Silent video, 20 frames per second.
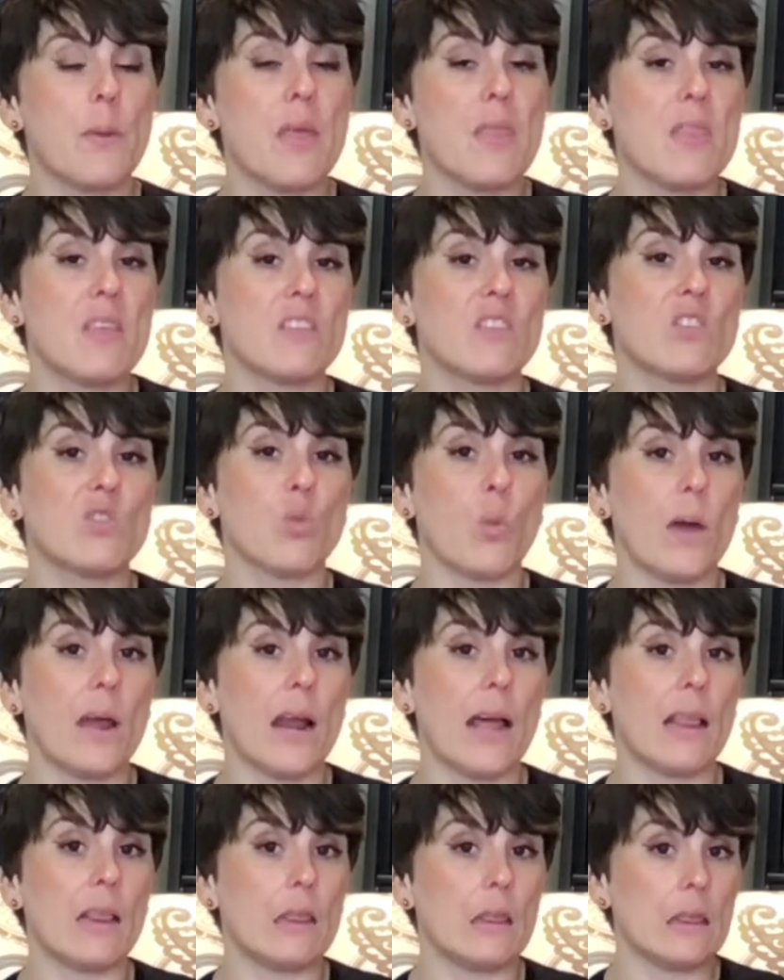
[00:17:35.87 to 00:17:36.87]
and this is when
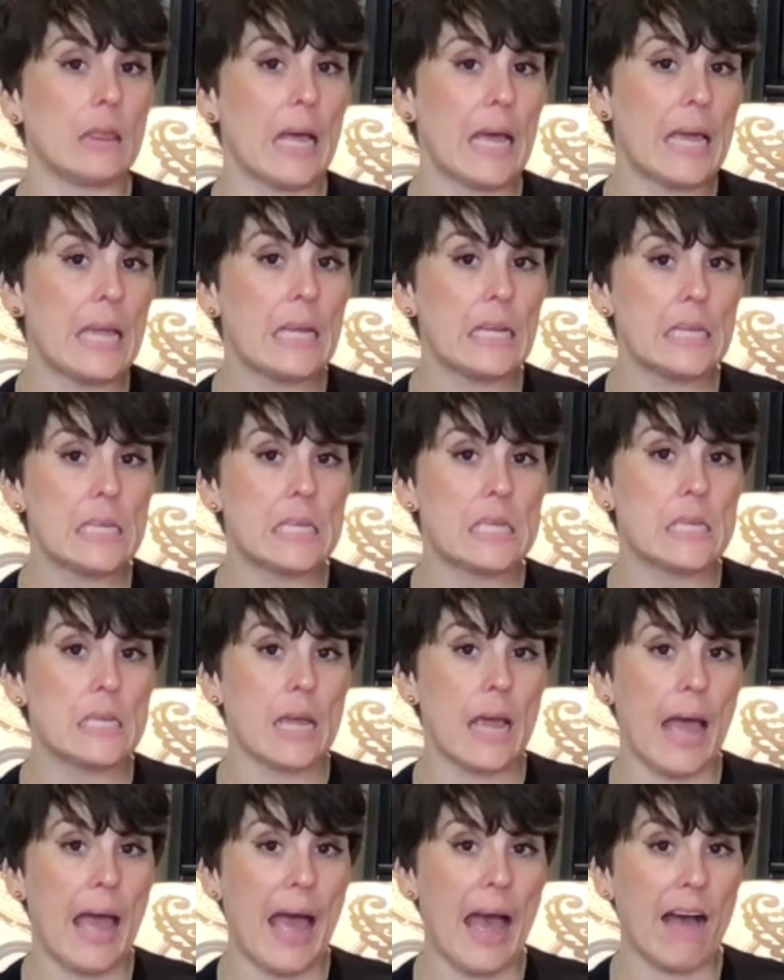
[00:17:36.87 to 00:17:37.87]
I liked
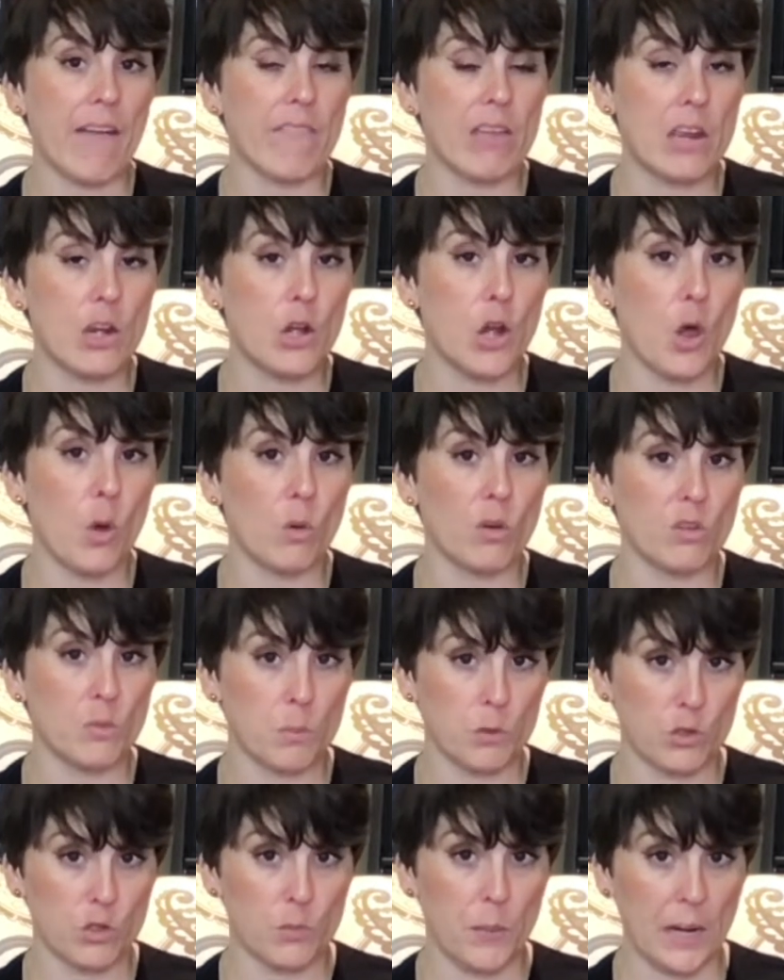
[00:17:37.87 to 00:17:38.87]
having Noah's
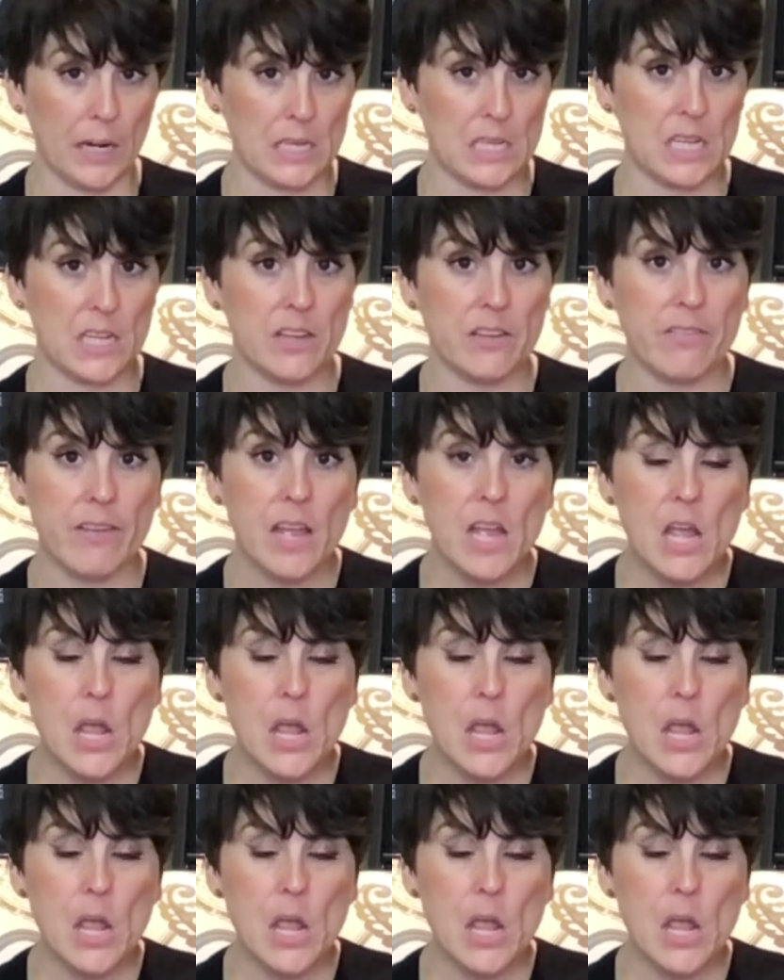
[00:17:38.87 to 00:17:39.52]
perspective,